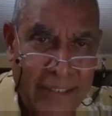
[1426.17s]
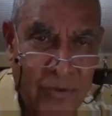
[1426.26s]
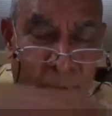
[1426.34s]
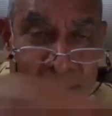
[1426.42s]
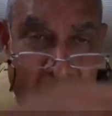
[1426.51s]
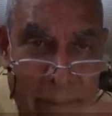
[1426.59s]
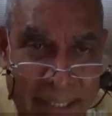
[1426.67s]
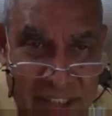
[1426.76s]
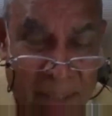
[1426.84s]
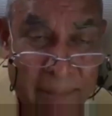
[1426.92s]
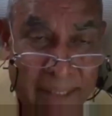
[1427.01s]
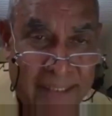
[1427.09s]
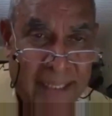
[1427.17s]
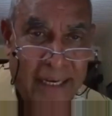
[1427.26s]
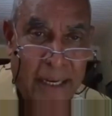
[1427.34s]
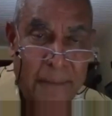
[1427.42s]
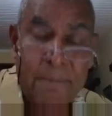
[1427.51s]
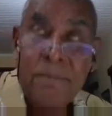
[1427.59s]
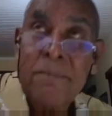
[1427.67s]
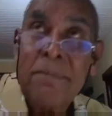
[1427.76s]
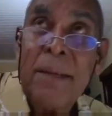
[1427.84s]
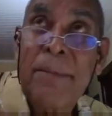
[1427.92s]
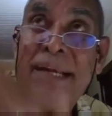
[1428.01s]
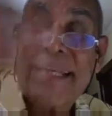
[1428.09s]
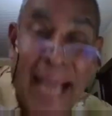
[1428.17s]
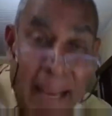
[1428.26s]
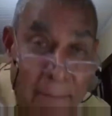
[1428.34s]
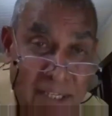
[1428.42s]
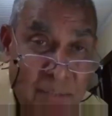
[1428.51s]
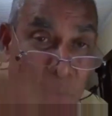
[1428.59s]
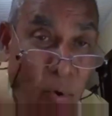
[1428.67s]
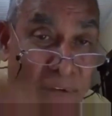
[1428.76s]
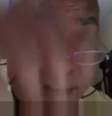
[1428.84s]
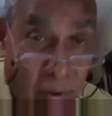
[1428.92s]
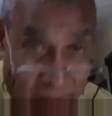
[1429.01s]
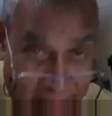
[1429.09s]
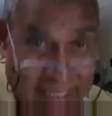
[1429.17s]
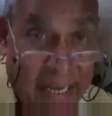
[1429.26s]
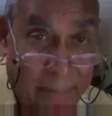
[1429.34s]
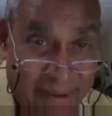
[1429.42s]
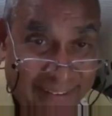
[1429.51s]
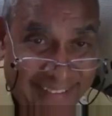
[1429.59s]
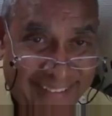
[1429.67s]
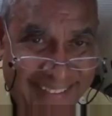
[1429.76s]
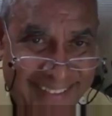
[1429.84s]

that's only a measurement thing, lah. but time is moving all the time, you know.